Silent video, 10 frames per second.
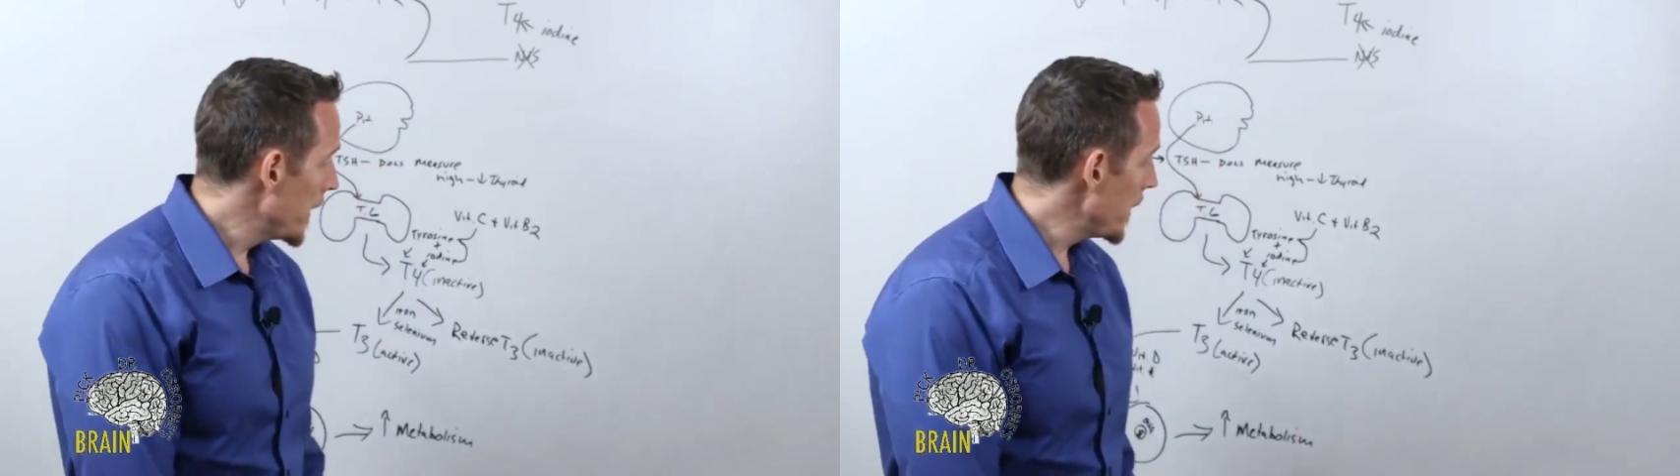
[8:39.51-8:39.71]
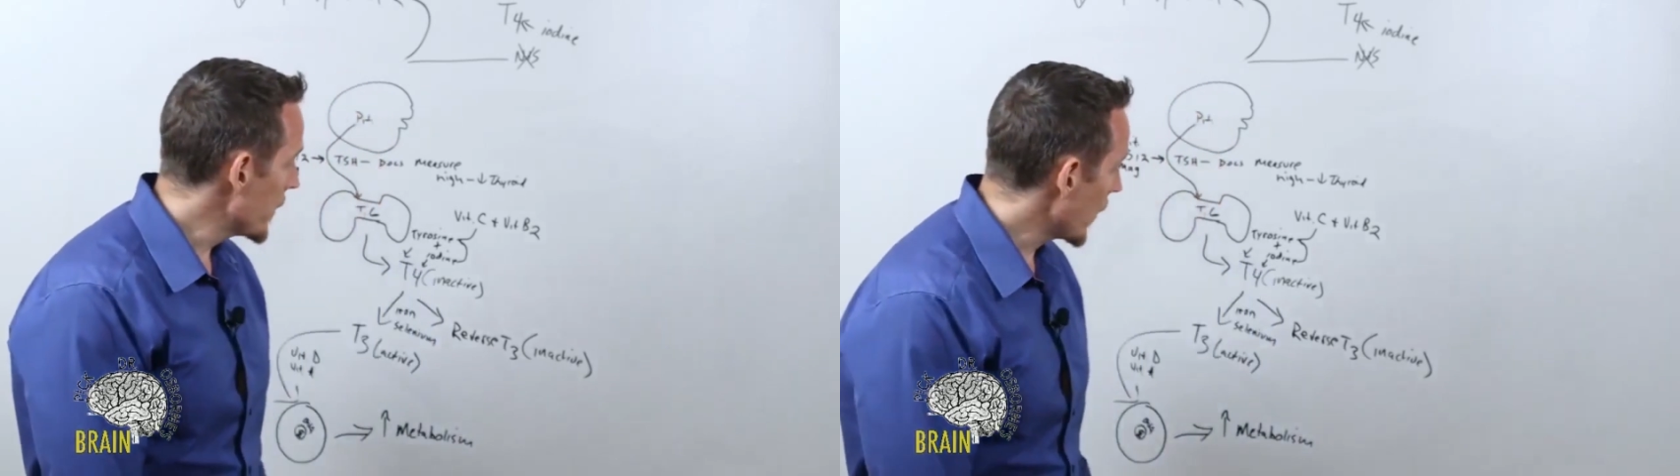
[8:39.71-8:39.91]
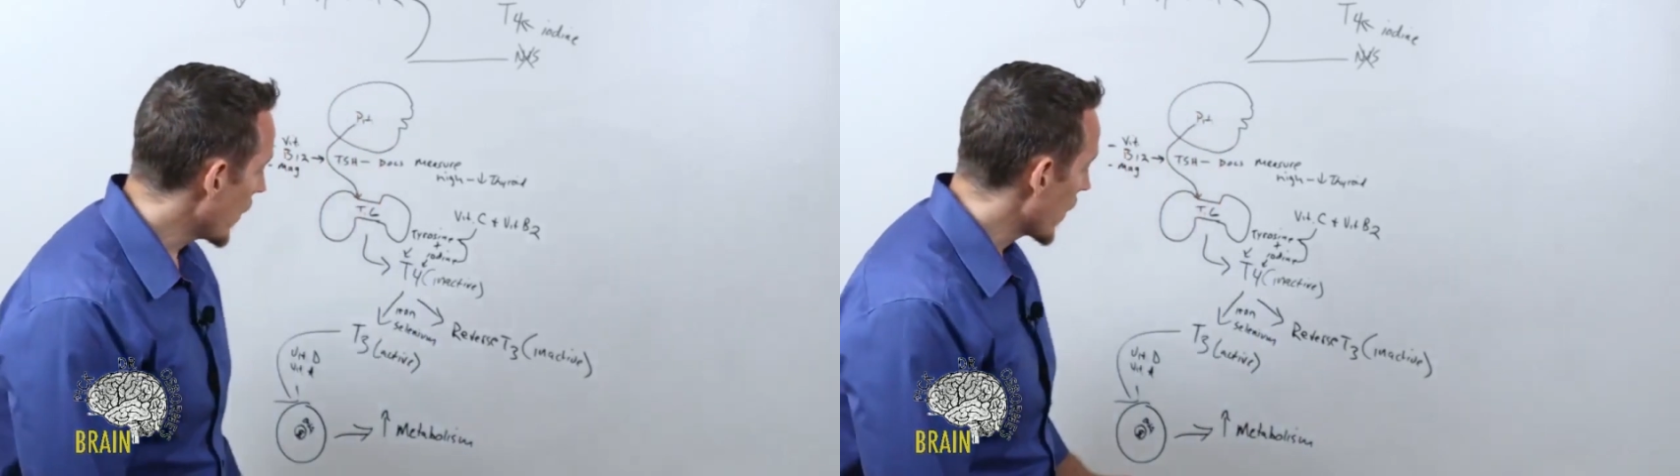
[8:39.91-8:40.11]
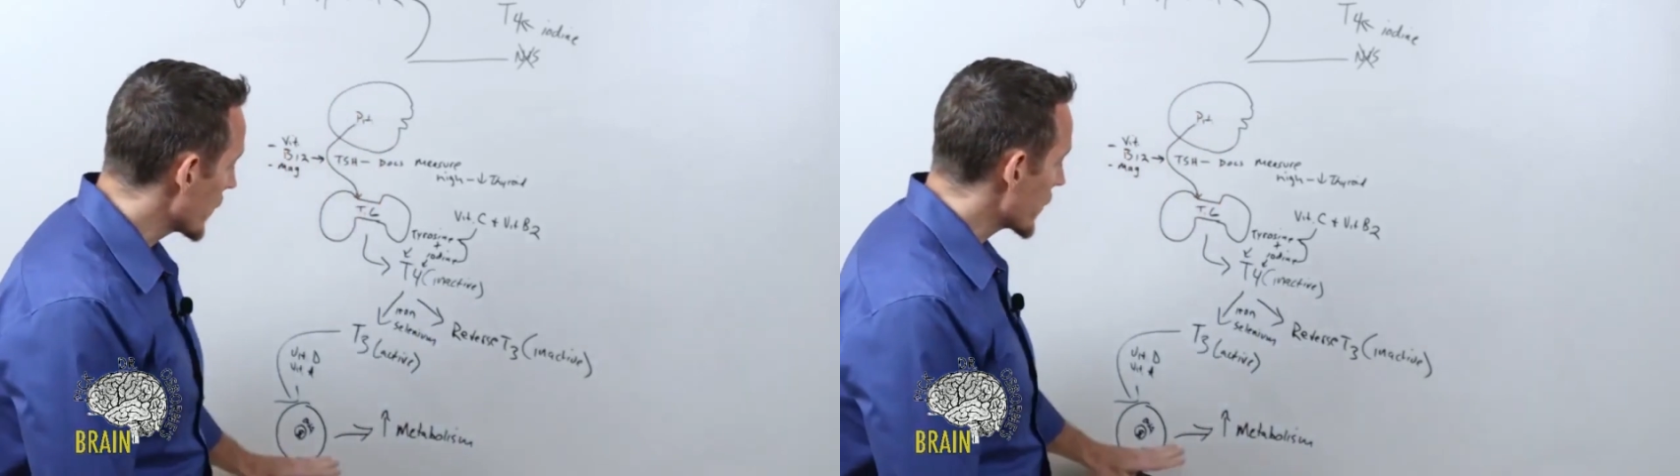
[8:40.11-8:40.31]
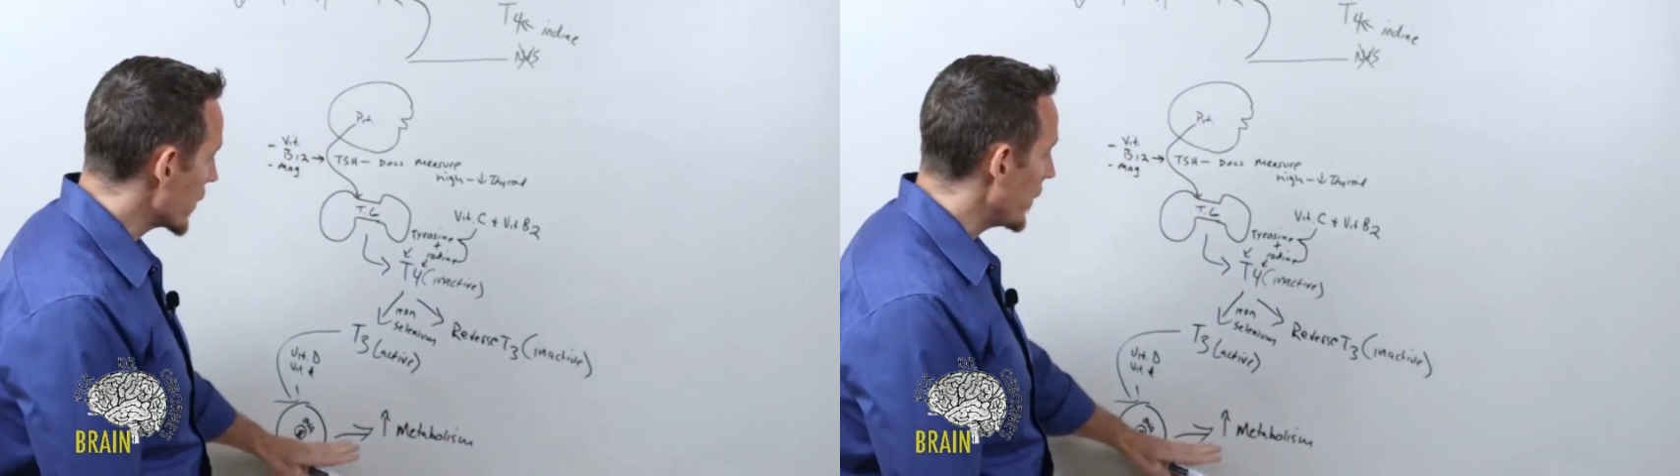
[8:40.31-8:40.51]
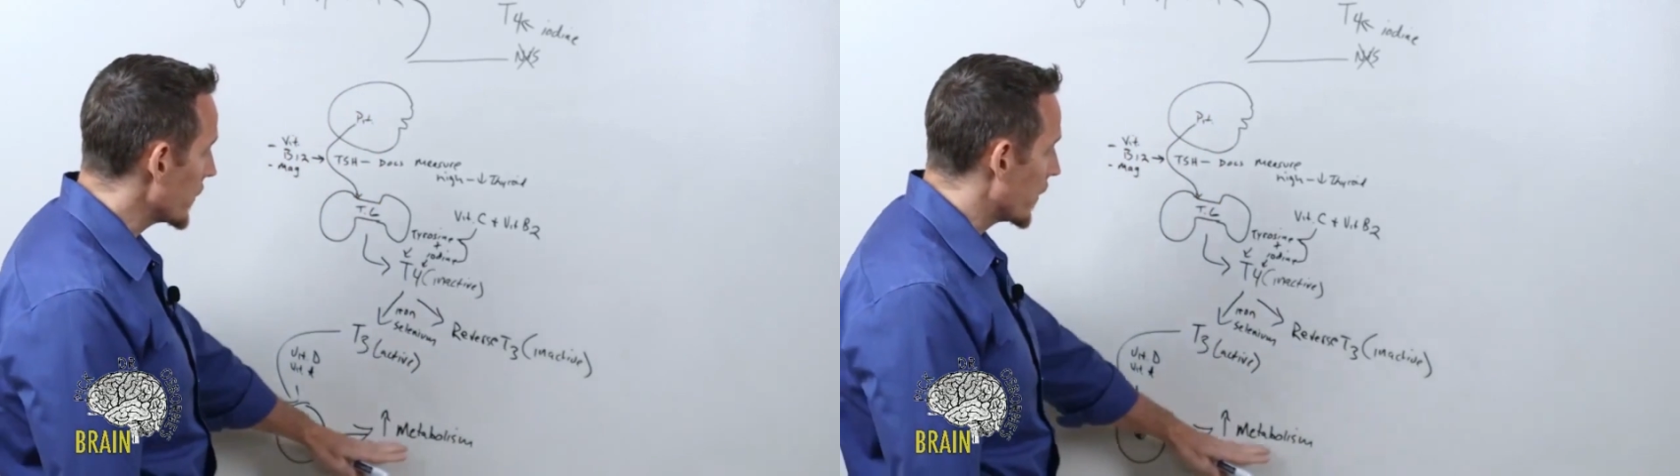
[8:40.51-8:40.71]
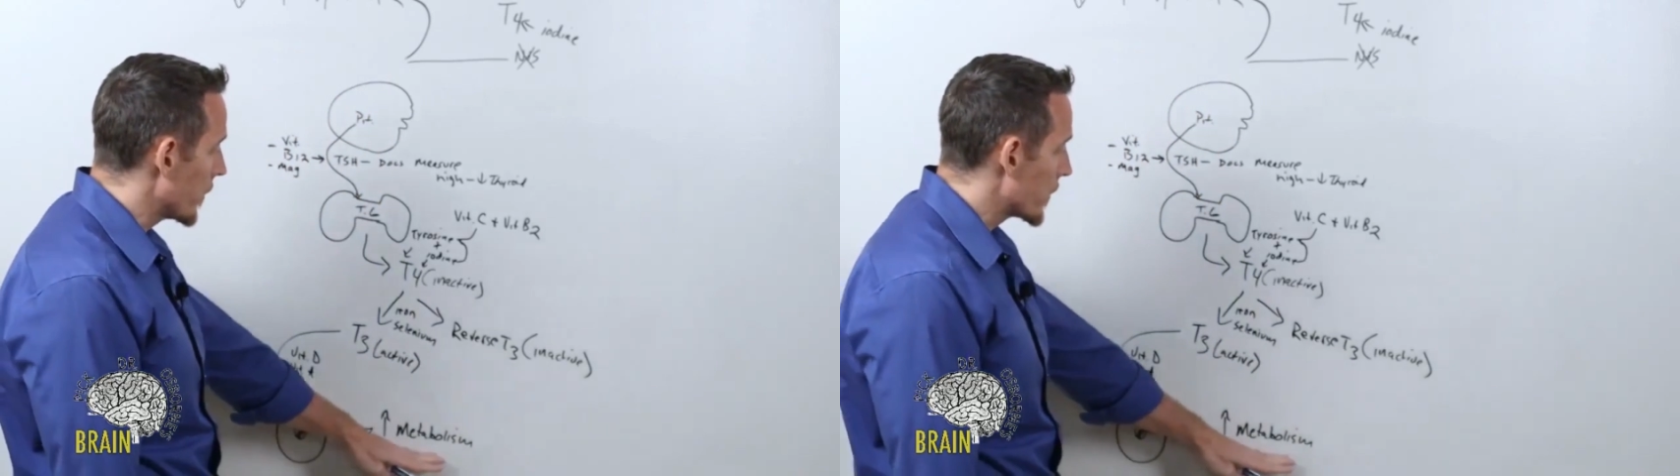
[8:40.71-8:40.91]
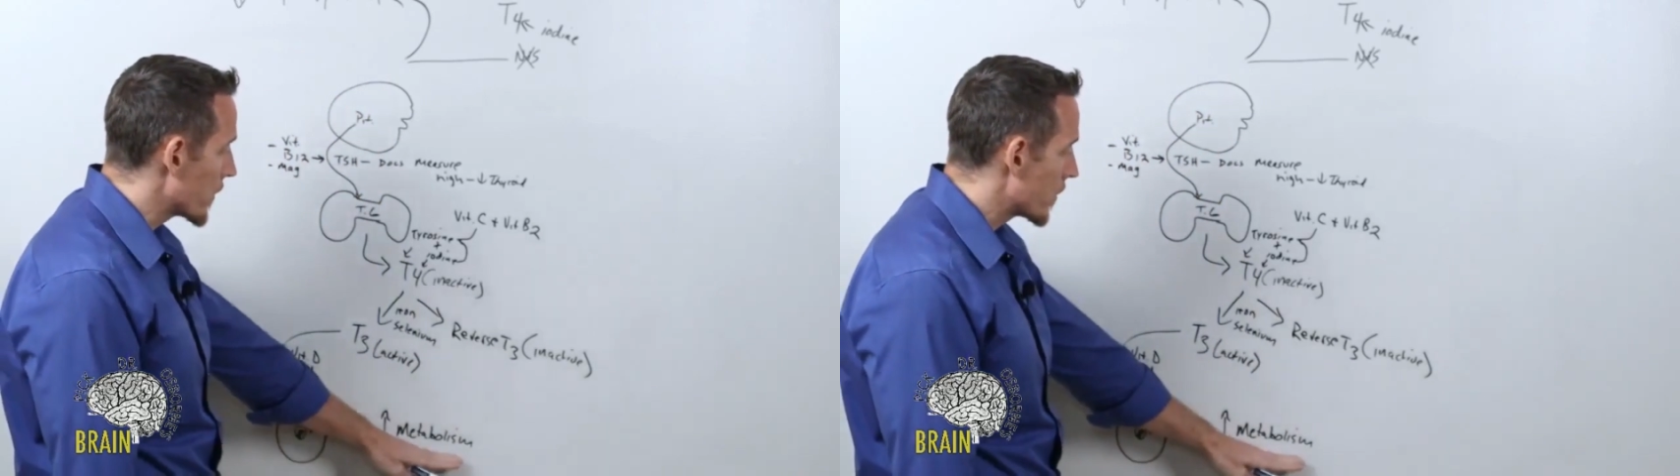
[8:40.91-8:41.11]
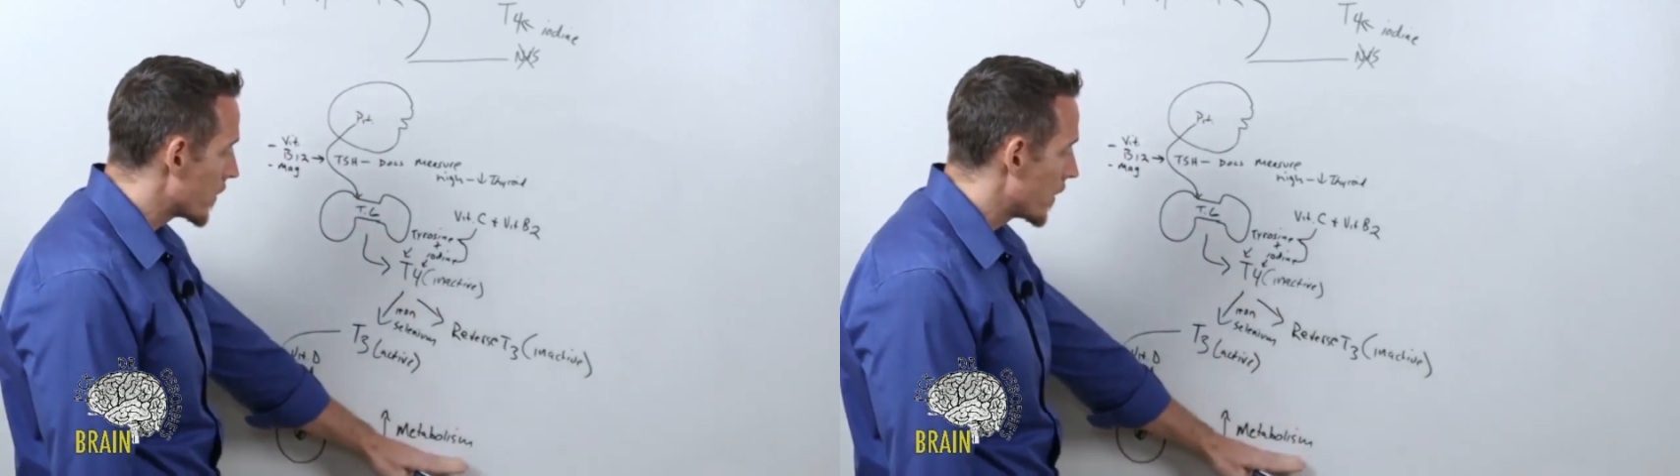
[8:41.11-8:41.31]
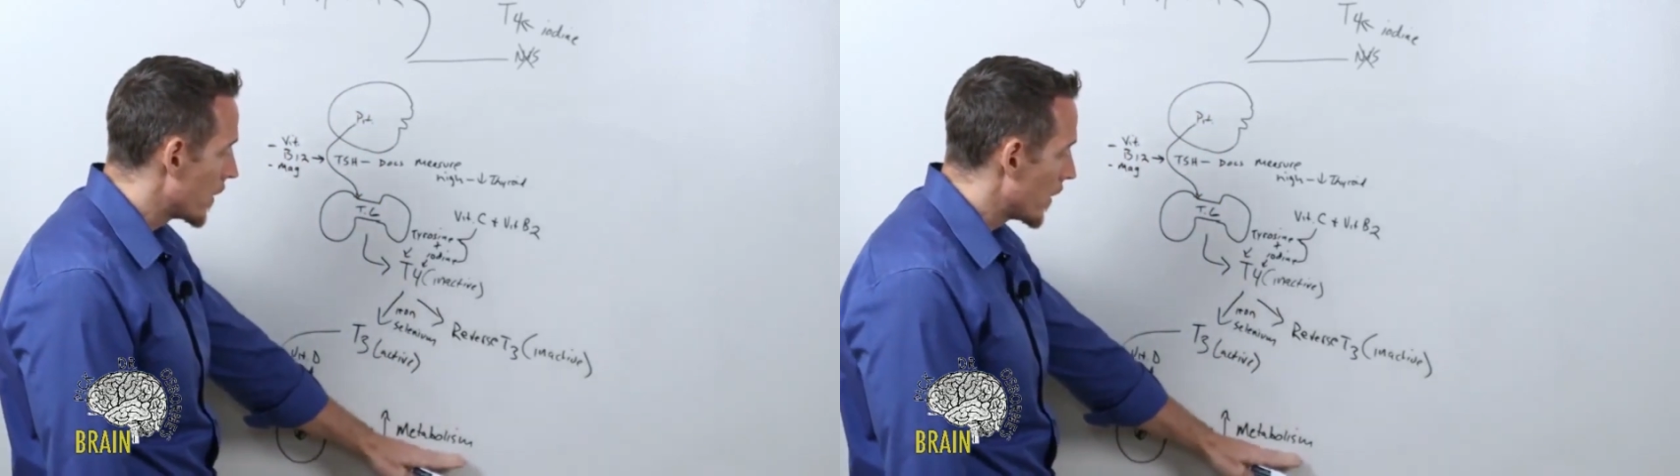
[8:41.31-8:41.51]
These are
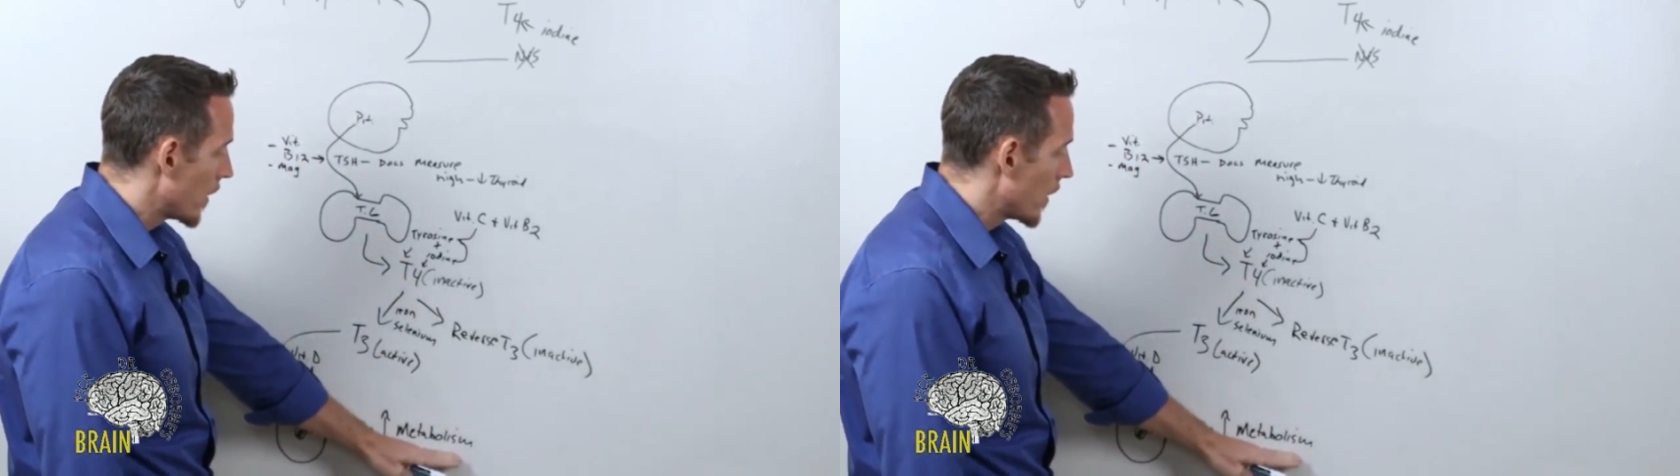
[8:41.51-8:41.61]
symptoms